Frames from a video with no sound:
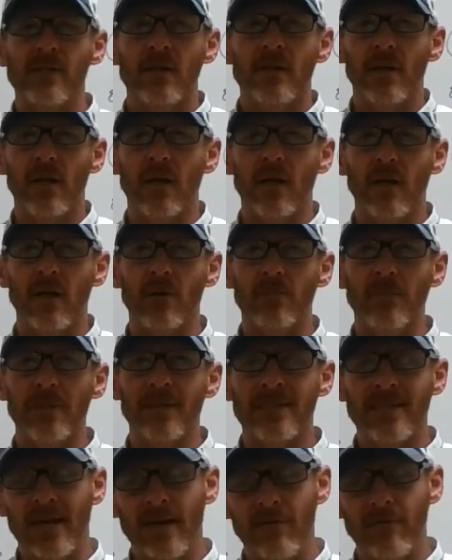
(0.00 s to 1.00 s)
It's
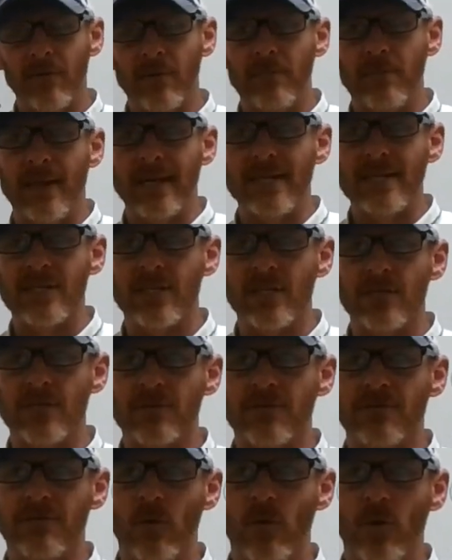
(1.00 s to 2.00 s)
kind of the basis
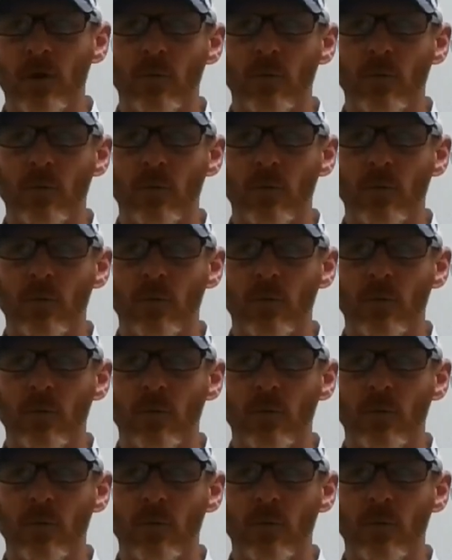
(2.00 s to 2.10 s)
for